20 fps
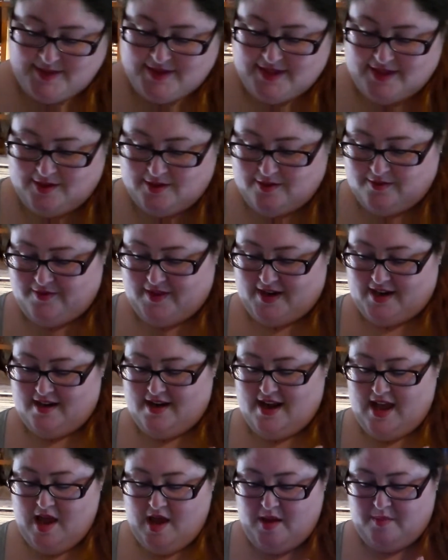this was a lot of
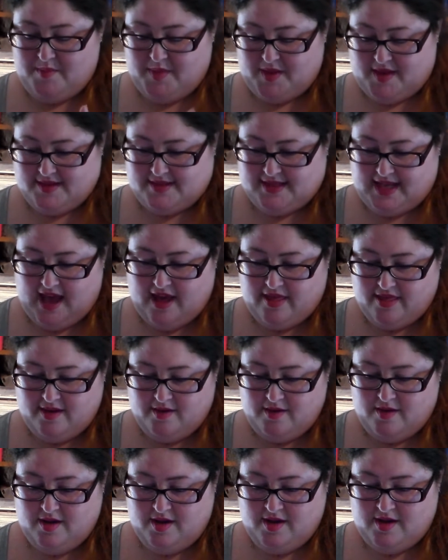fun because the
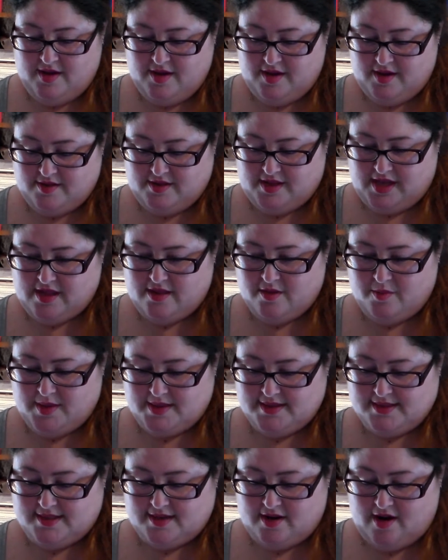other
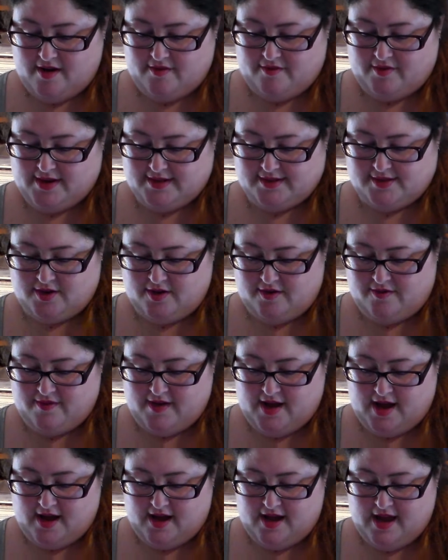ones that I've read so
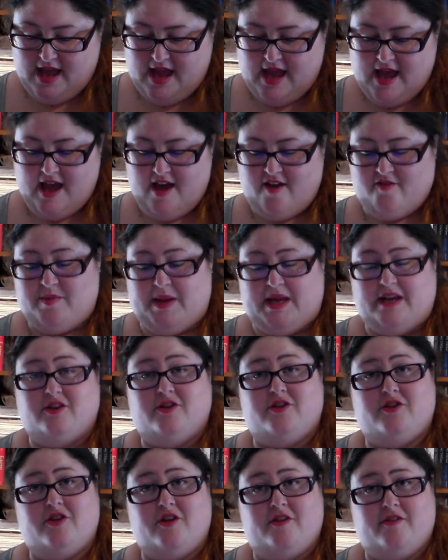far have
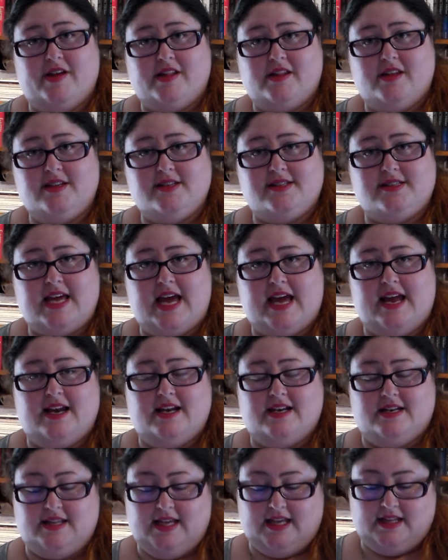been novellas,
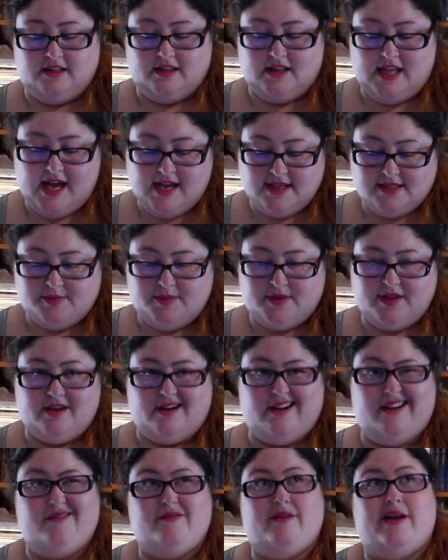and the last one
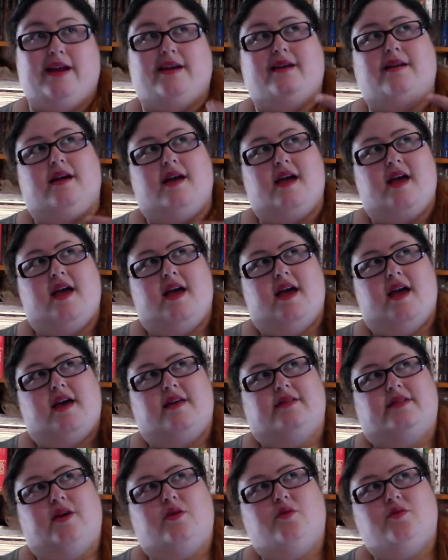that I read,
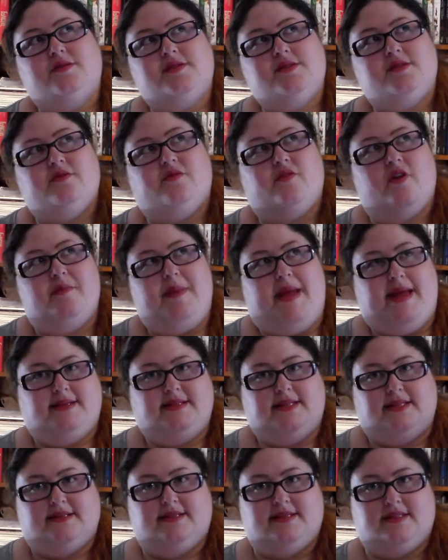they're all sort of
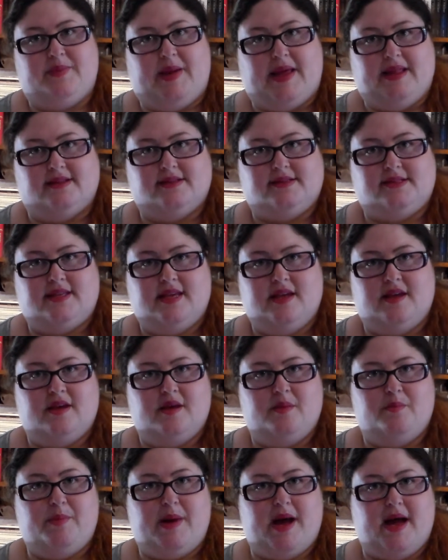romantic suspense,
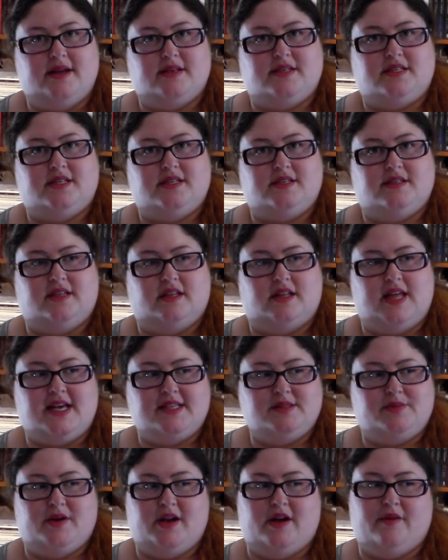but the
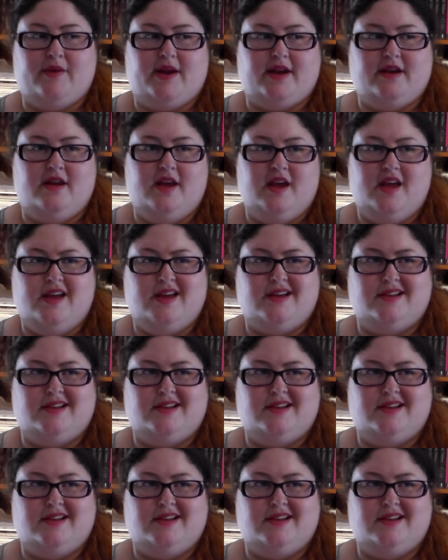last one I read,